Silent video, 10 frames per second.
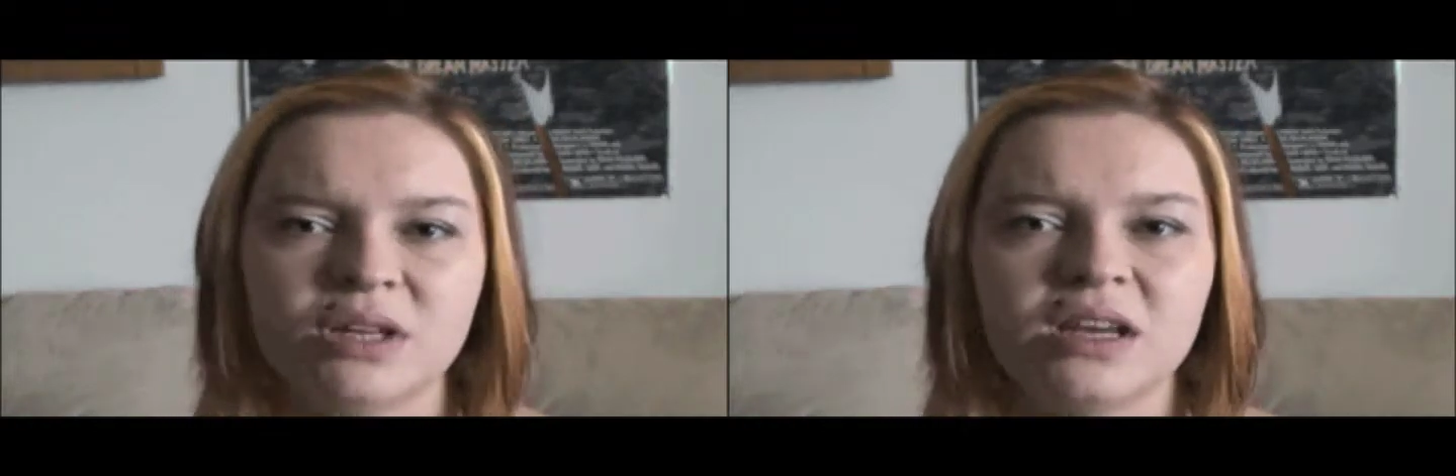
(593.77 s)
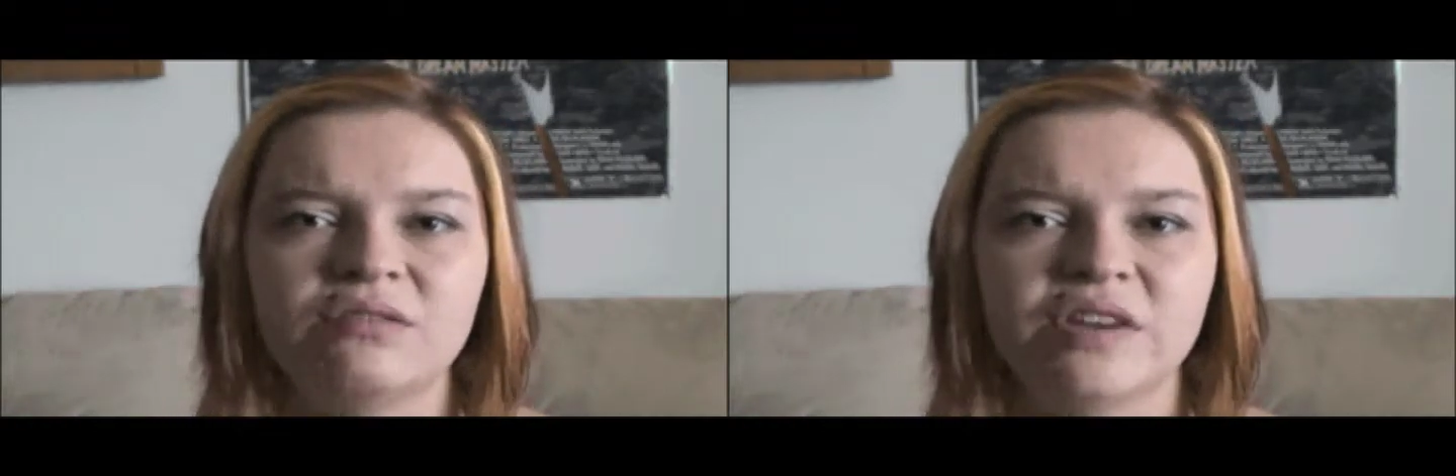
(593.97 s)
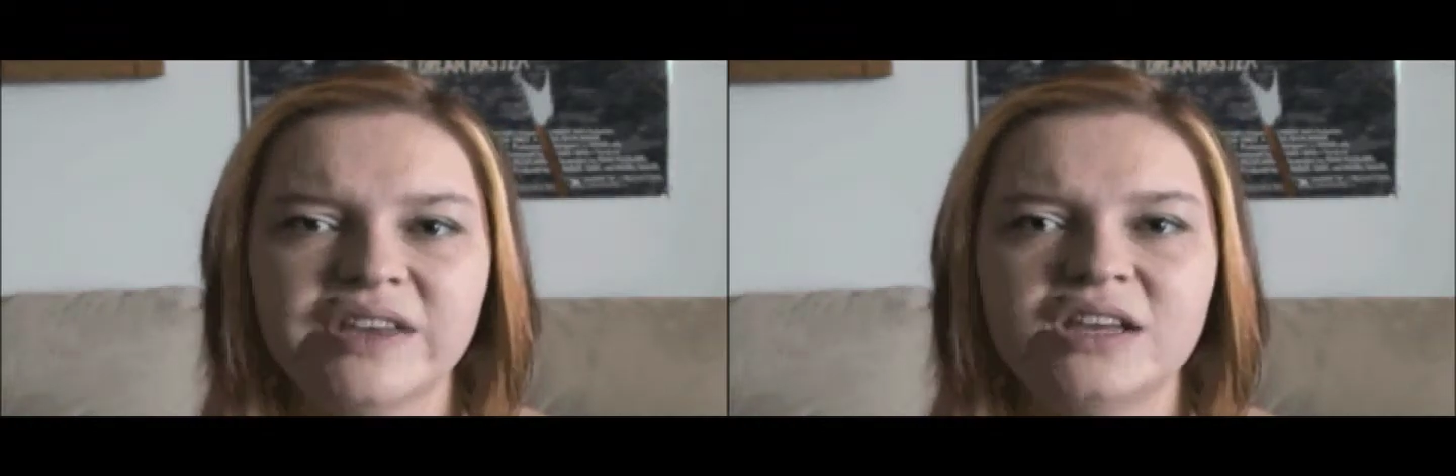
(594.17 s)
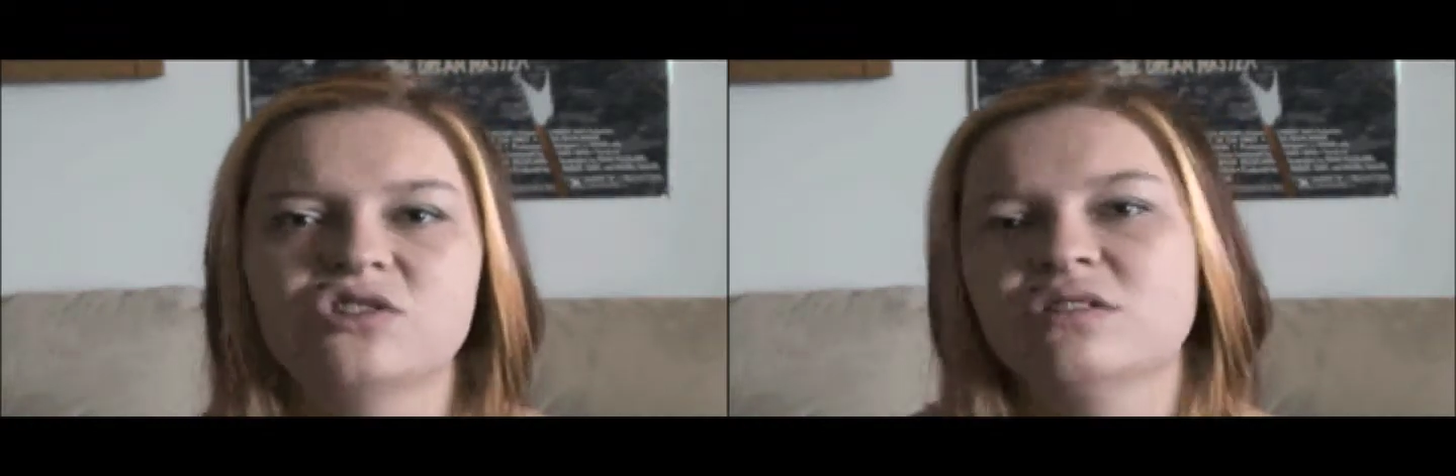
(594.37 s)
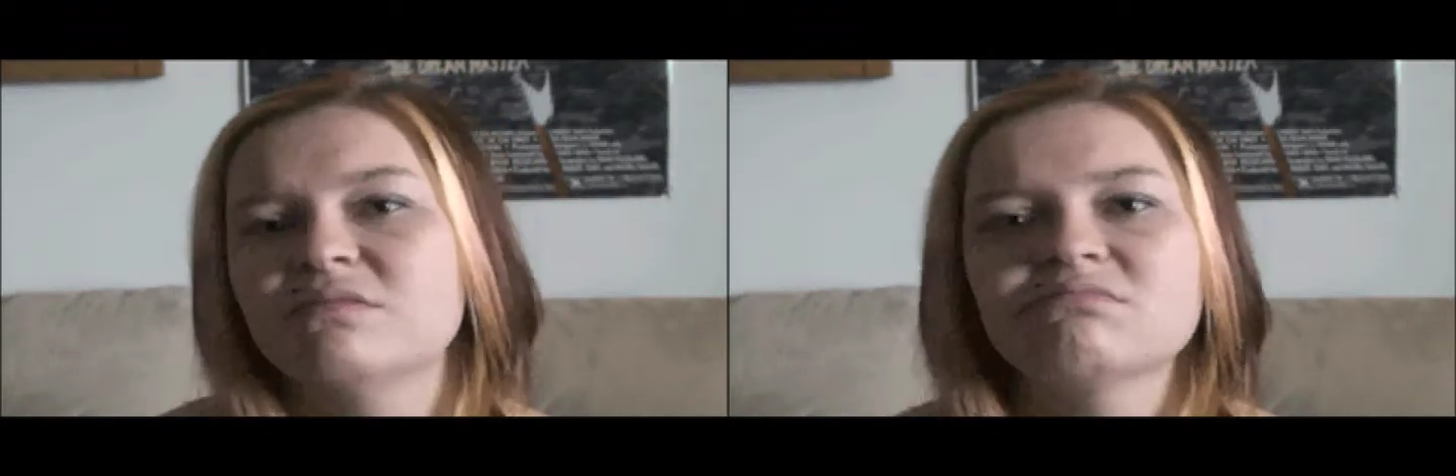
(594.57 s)
weekend
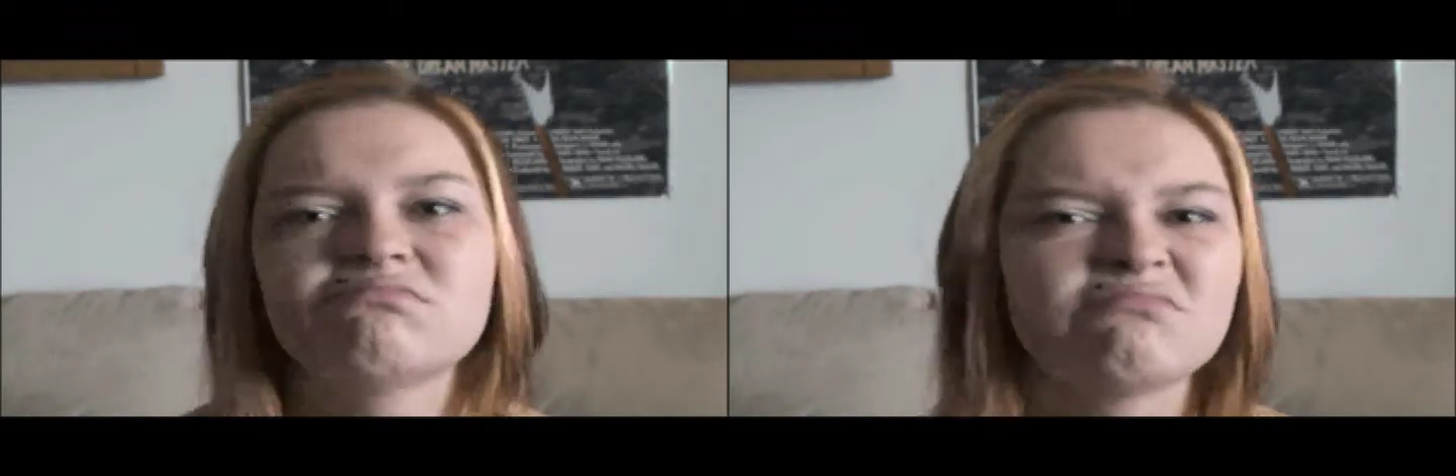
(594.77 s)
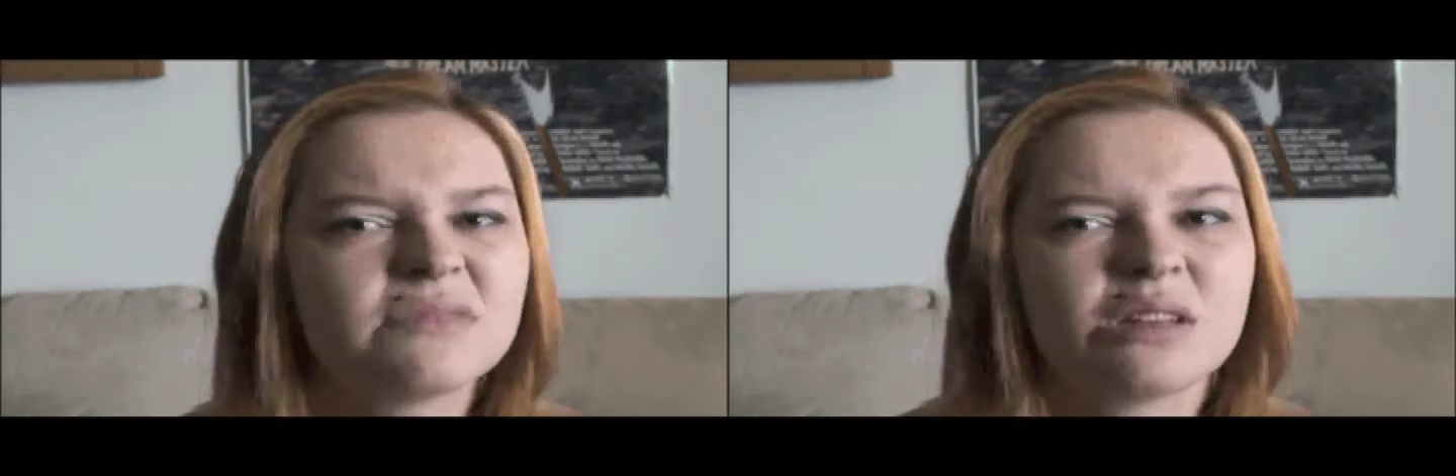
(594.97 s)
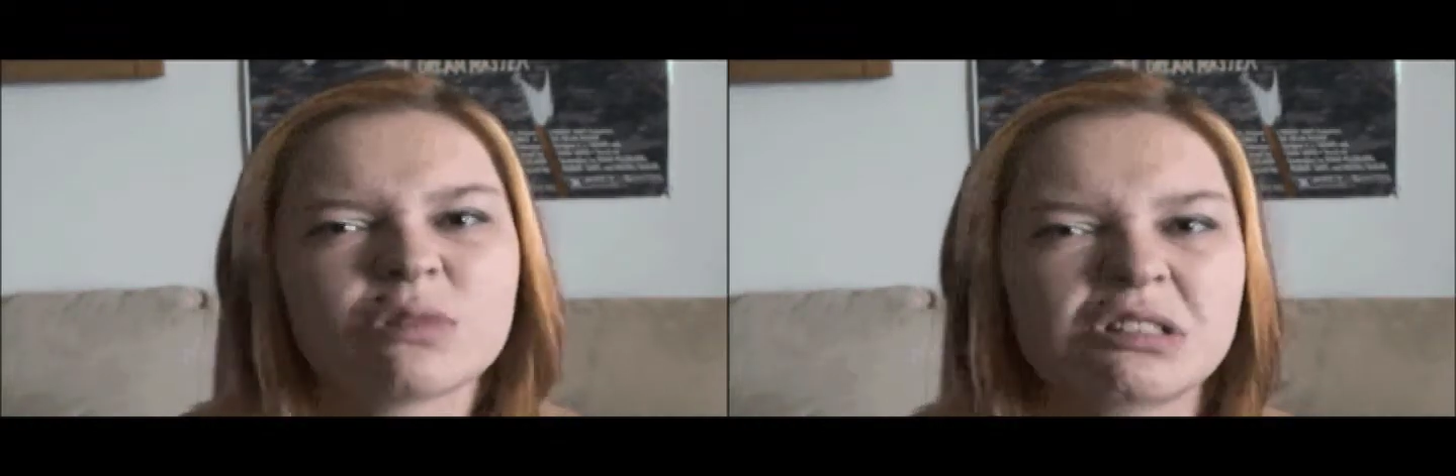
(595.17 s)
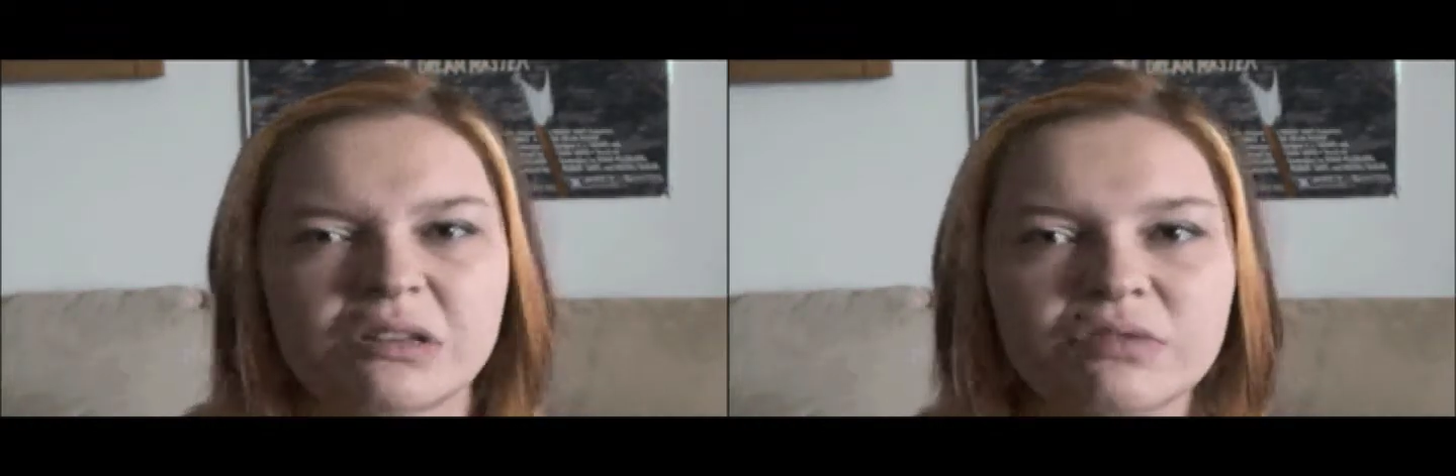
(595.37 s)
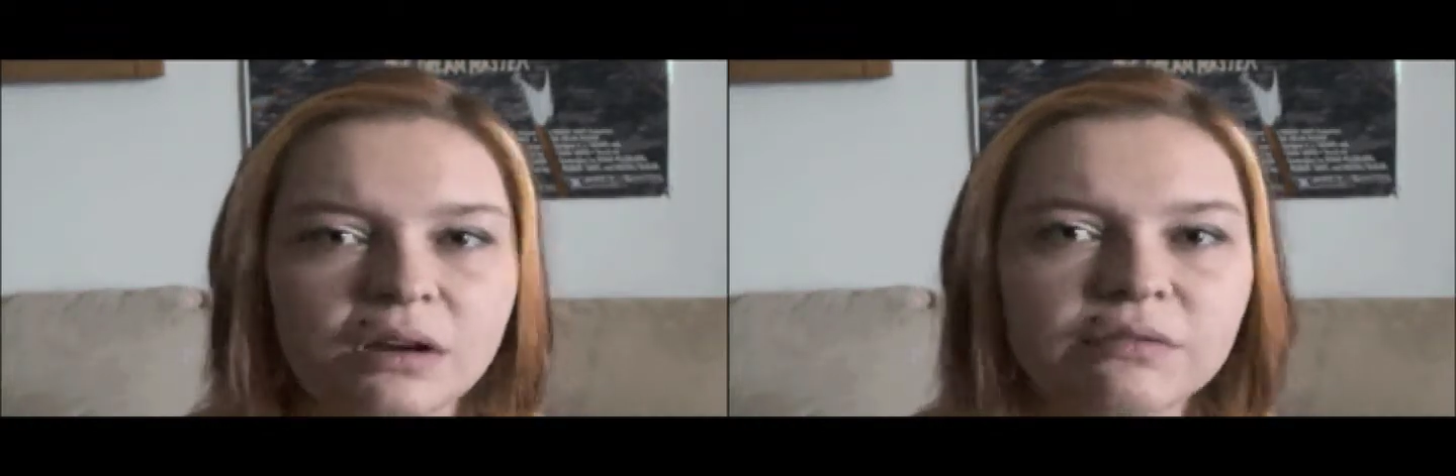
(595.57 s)
vacation
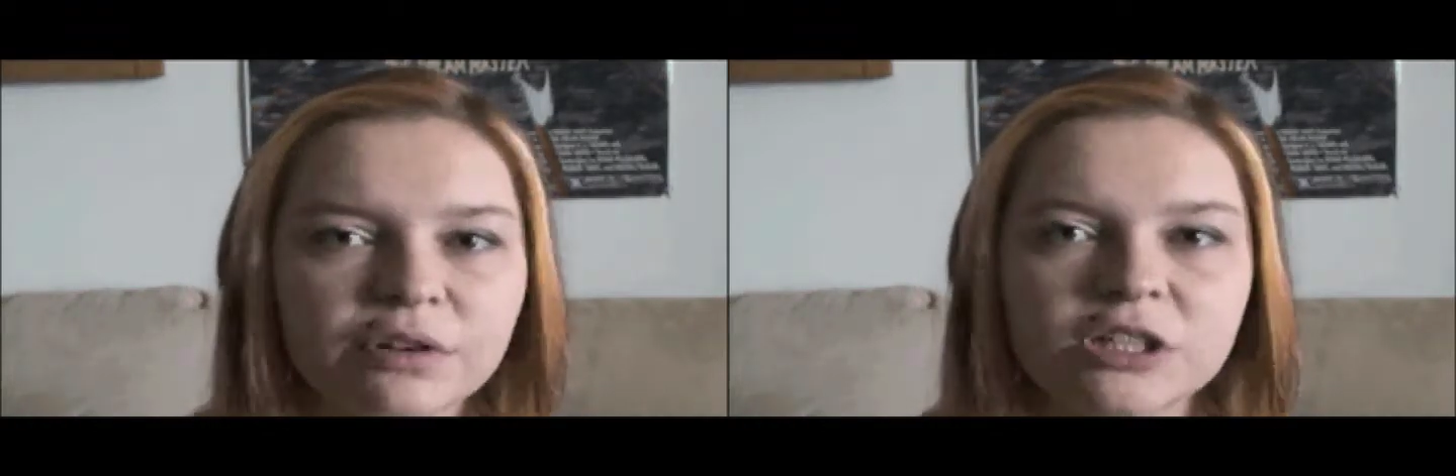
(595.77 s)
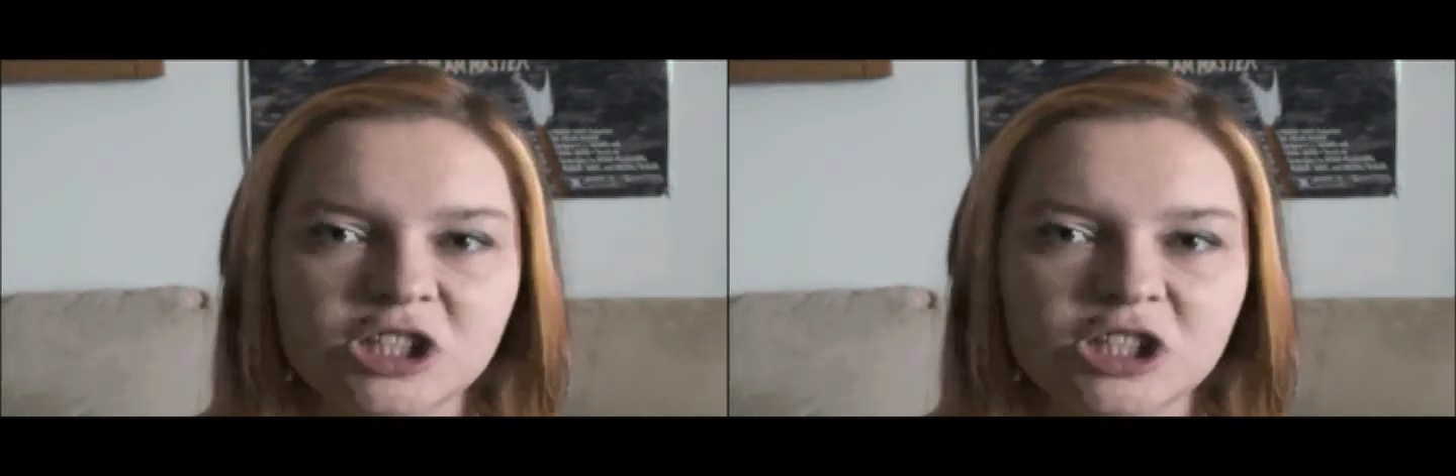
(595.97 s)
somewhere different